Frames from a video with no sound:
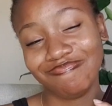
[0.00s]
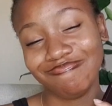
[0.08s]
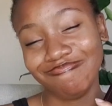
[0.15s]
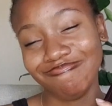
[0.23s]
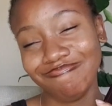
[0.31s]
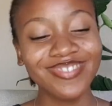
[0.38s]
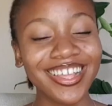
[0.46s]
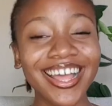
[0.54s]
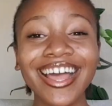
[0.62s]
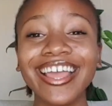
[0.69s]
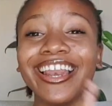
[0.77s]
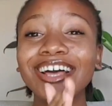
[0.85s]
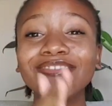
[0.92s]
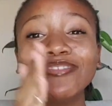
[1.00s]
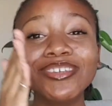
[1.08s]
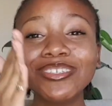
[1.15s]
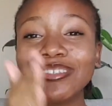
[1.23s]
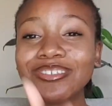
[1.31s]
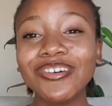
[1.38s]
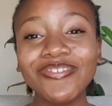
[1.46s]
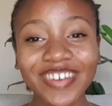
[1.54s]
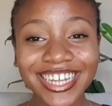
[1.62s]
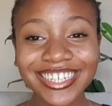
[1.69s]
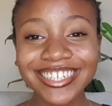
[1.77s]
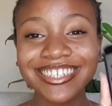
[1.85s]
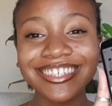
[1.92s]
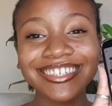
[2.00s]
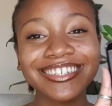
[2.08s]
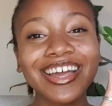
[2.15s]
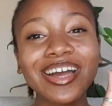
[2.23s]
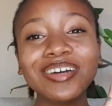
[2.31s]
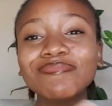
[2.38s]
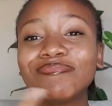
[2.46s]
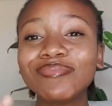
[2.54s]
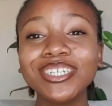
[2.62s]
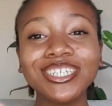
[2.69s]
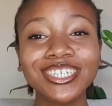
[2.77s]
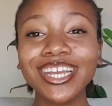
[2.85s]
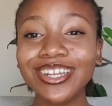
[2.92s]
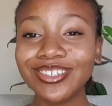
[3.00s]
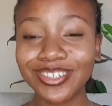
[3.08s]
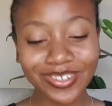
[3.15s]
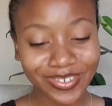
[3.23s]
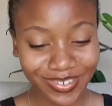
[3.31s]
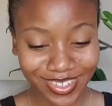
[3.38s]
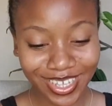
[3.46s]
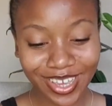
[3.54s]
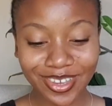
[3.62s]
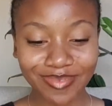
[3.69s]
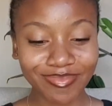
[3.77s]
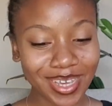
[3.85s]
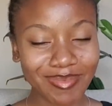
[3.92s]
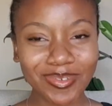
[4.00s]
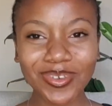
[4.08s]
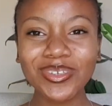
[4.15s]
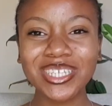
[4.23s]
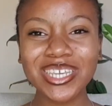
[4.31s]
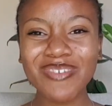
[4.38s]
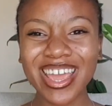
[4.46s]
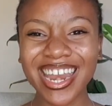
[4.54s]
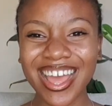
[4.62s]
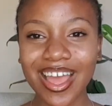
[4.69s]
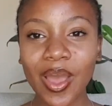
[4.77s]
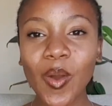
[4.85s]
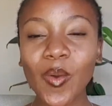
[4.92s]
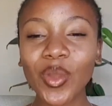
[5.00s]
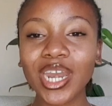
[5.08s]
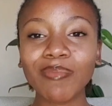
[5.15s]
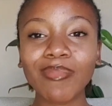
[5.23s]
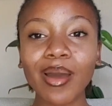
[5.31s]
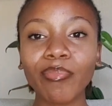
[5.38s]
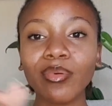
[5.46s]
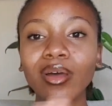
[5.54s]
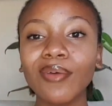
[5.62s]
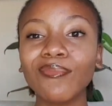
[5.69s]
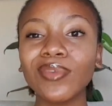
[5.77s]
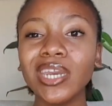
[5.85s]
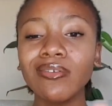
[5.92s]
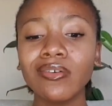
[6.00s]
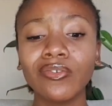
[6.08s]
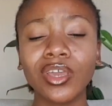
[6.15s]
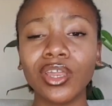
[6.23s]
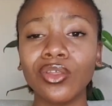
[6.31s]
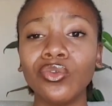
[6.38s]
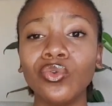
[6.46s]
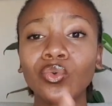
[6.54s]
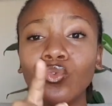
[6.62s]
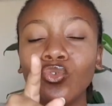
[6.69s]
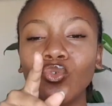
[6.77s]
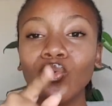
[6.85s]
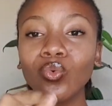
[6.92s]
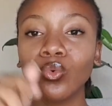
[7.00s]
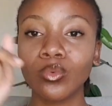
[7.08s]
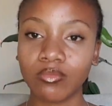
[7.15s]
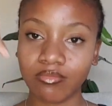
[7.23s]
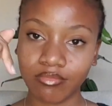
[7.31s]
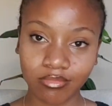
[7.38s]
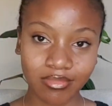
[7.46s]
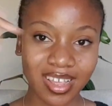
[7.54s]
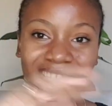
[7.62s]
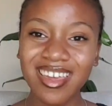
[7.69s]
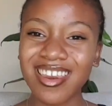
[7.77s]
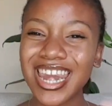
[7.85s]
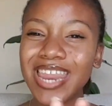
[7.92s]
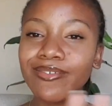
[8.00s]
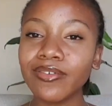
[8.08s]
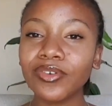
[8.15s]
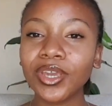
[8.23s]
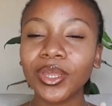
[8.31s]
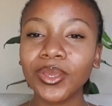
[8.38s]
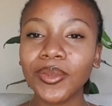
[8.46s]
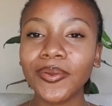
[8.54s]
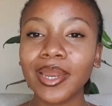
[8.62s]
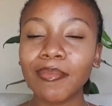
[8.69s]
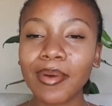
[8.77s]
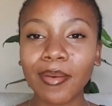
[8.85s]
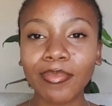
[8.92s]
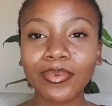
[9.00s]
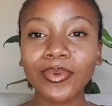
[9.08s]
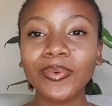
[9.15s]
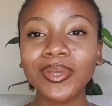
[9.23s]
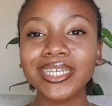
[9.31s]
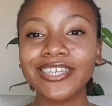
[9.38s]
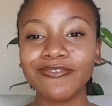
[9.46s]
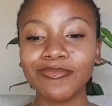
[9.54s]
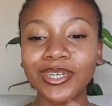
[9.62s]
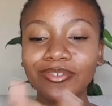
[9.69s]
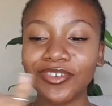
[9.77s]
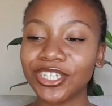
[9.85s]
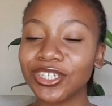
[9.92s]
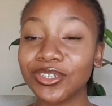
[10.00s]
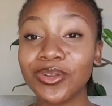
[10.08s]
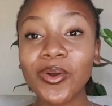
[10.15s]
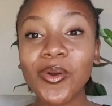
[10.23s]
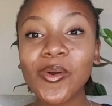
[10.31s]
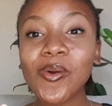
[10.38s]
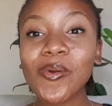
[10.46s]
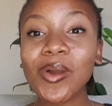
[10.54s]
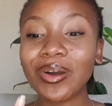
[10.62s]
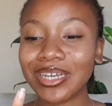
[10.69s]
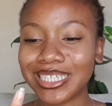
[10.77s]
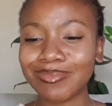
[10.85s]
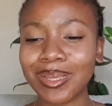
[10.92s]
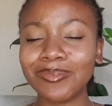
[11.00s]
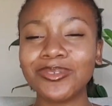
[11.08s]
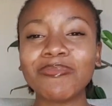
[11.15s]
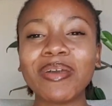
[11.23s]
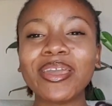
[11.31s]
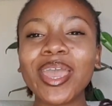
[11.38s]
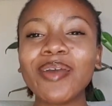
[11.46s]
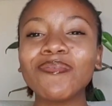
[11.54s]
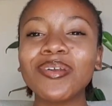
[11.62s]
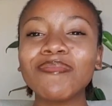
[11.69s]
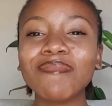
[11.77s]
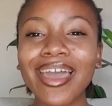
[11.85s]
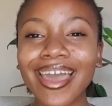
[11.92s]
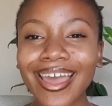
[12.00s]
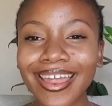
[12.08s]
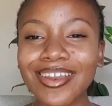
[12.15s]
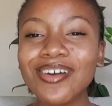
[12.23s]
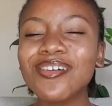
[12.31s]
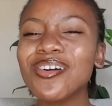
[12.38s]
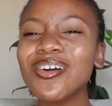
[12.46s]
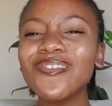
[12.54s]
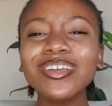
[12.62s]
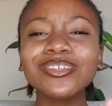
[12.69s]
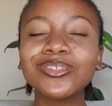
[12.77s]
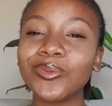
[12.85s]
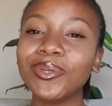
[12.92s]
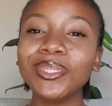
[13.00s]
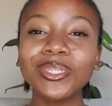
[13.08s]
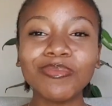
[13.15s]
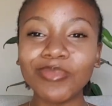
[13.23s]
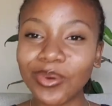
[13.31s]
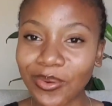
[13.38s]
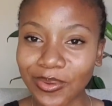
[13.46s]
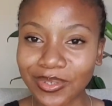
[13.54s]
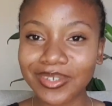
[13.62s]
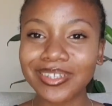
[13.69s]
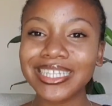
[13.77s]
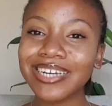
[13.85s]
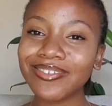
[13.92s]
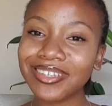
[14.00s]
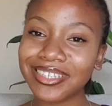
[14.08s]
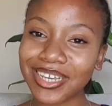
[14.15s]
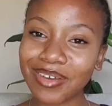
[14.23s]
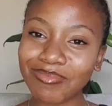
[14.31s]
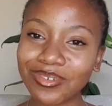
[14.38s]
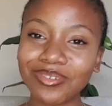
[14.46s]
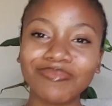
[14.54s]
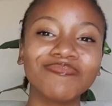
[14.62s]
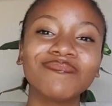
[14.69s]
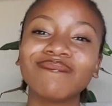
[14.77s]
Mm, I love you so much. I appreciate you. Thank you, baby. You see, when I, when I'm up, never forgetting you. You, never forgetting you when I'm up. Always giving motivation. Sometimes you're my cameraman. Always doing the most. Nothing about Siamo.